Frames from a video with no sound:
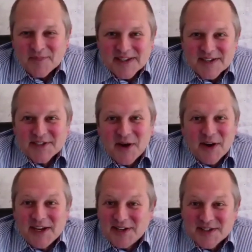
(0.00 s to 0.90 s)
So
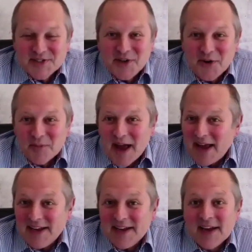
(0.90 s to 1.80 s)
I can assume
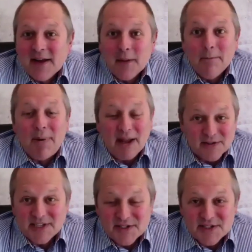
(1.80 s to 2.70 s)
a
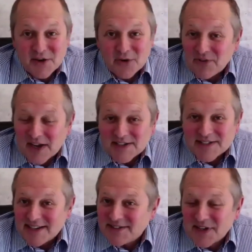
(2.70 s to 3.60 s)
belted single
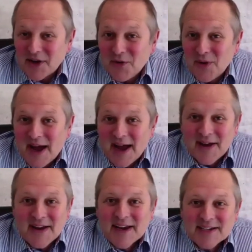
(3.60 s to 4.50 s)
facer. So
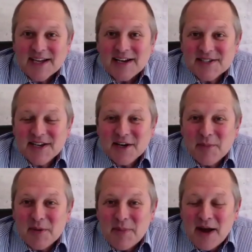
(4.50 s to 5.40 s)
tell us a little
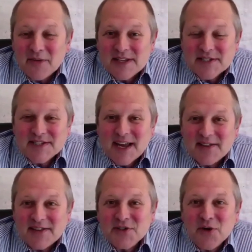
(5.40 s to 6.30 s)
bit about
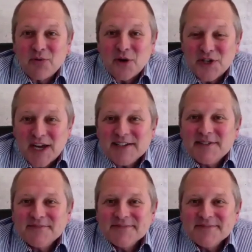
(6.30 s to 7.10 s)
this new project.